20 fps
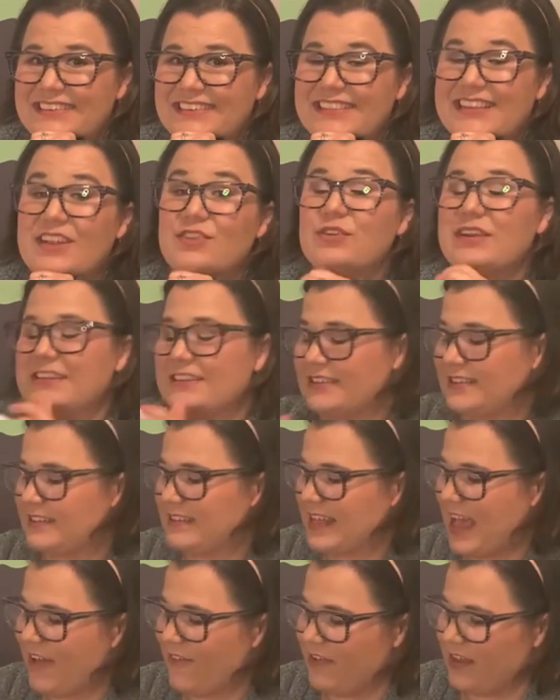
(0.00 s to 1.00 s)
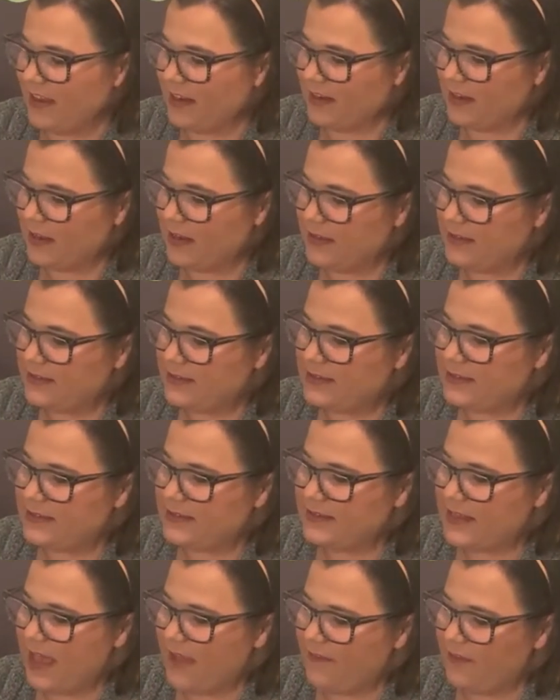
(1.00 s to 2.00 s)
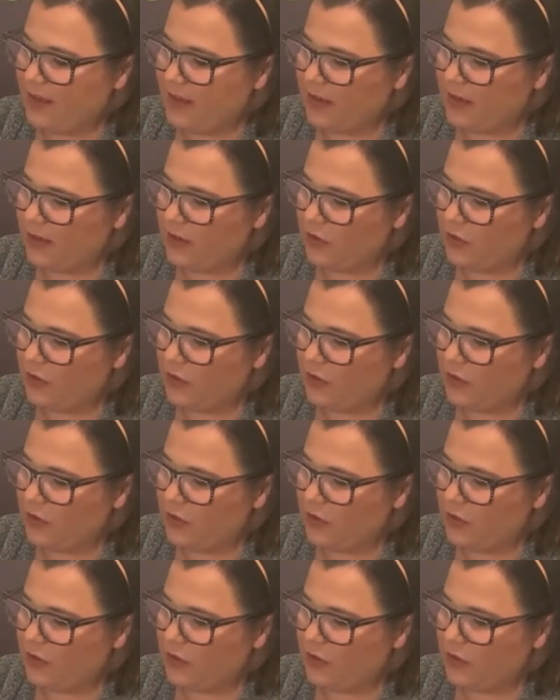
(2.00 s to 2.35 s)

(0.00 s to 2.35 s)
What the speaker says: That's right, 7. 7.